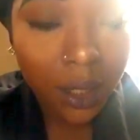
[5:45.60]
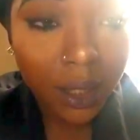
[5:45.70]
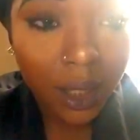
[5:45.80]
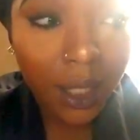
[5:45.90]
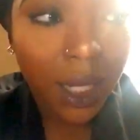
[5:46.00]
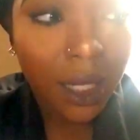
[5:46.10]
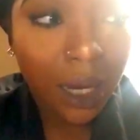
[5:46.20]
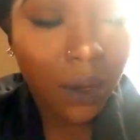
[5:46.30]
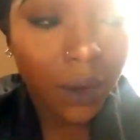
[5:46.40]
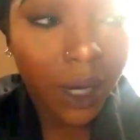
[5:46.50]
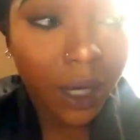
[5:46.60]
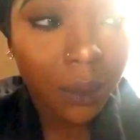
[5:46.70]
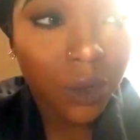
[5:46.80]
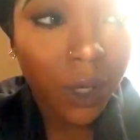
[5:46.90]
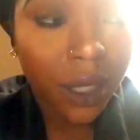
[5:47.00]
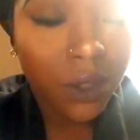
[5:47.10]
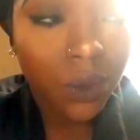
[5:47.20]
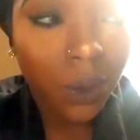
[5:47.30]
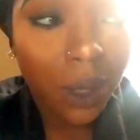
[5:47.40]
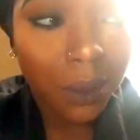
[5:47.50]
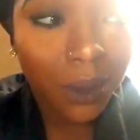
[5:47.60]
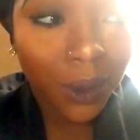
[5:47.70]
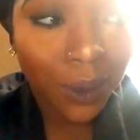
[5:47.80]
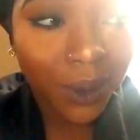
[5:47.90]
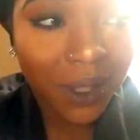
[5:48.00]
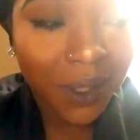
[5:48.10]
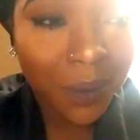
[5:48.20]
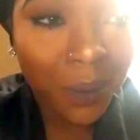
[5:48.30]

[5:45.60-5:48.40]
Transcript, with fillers: Today, now, I am trying to upload